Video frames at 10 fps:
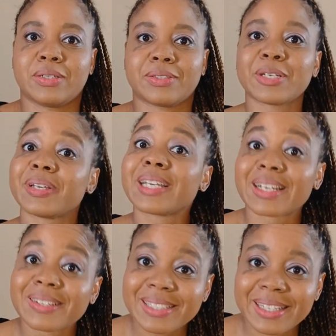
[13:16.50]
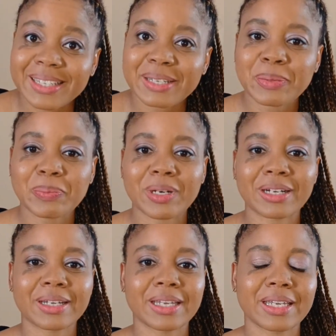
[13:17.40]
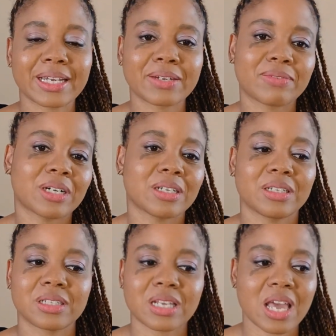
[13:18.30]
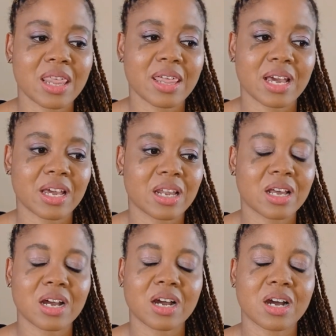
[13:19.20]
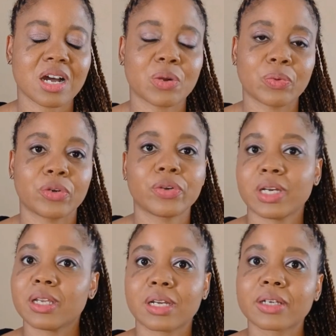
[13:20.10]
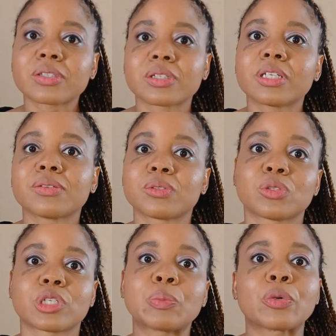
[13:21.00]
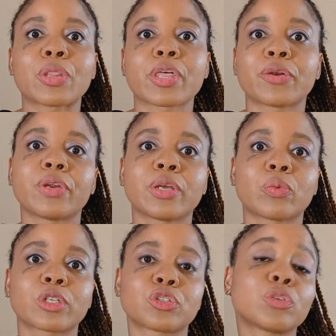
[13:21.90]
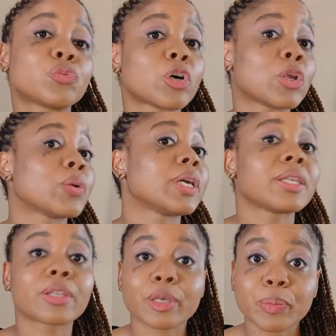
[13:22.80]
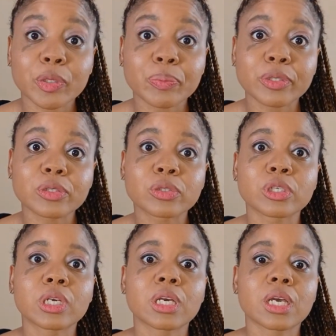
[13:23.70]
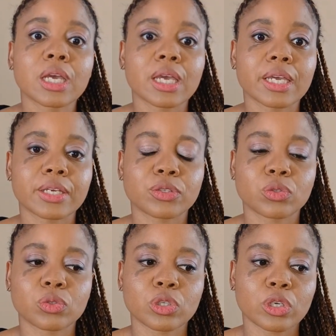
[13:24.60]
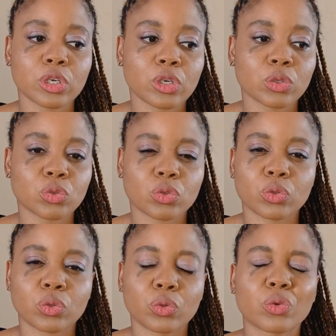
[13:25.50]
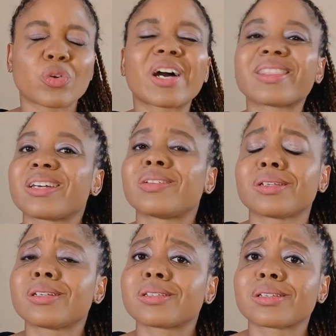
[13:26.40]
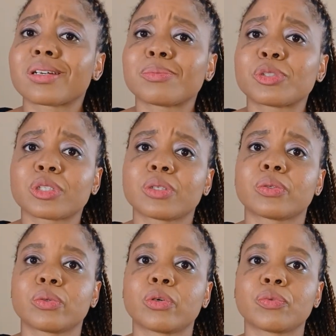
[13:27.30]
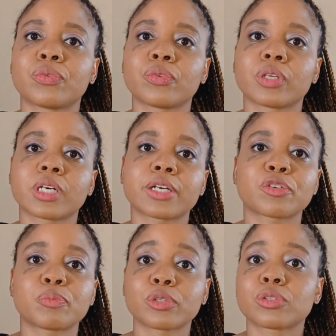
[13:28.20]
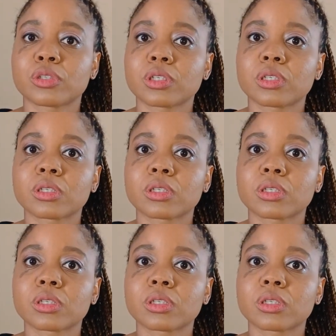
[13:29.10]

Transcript: So in closing, my advice that I would really like to give to someone that really wants to follow in their purpose is to write down the description of the kind of person